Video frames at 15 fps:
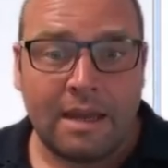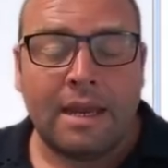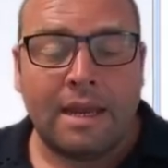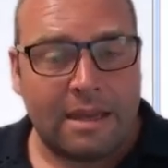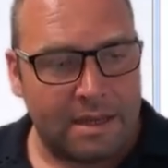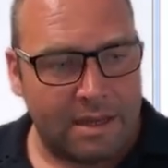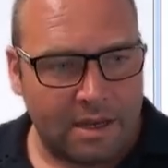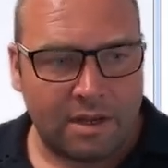
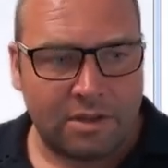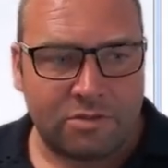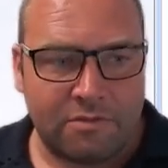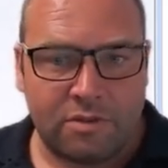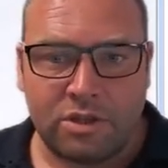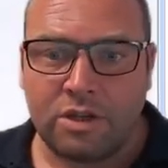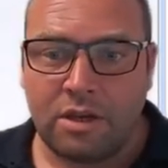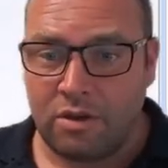In the last
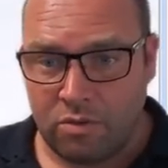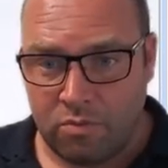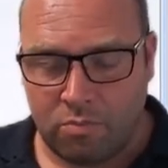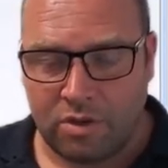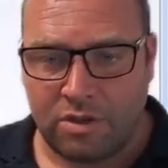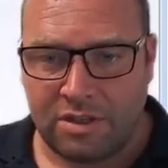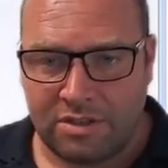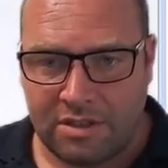video
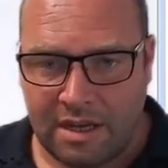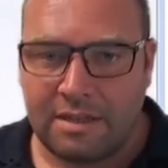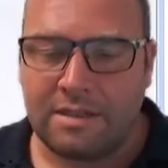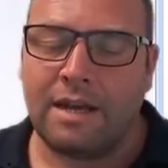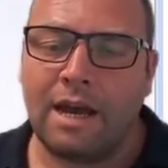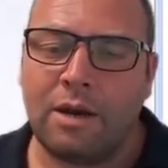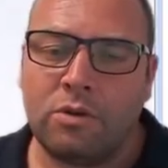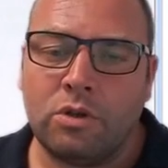we discussed
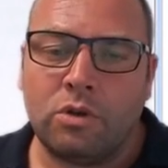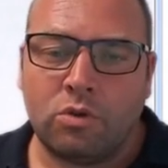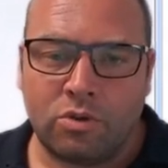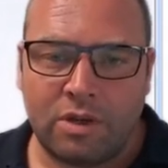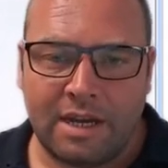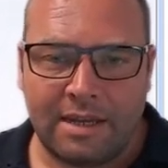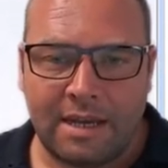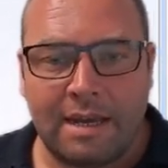how to
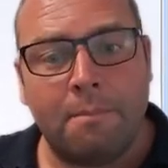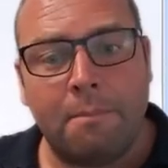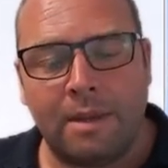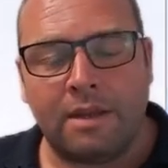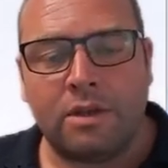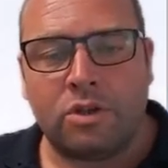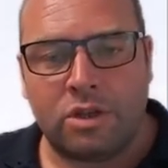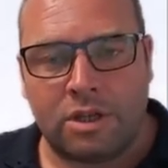create a
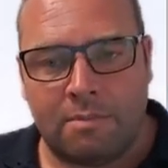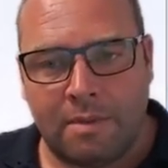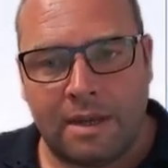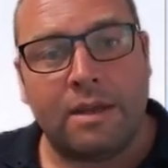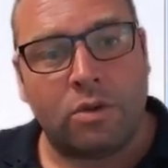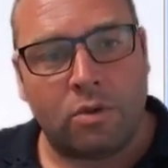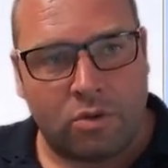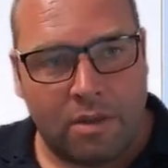bent sheet
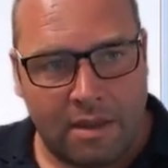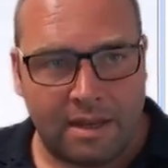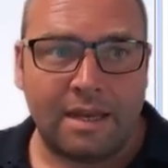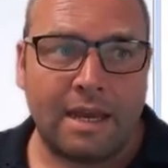metal,